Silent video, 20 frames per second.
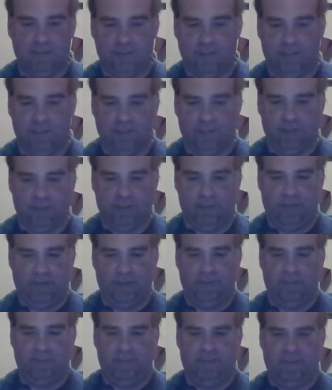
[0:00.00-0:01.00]
Again, it
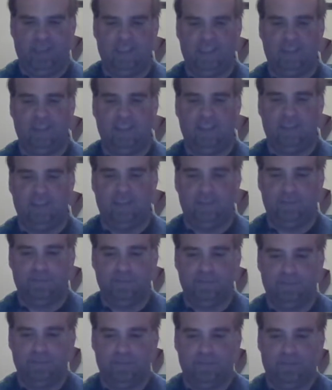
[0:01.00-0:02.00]
was just a fun
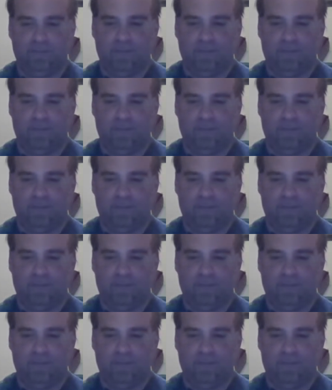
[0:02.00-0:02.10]
show.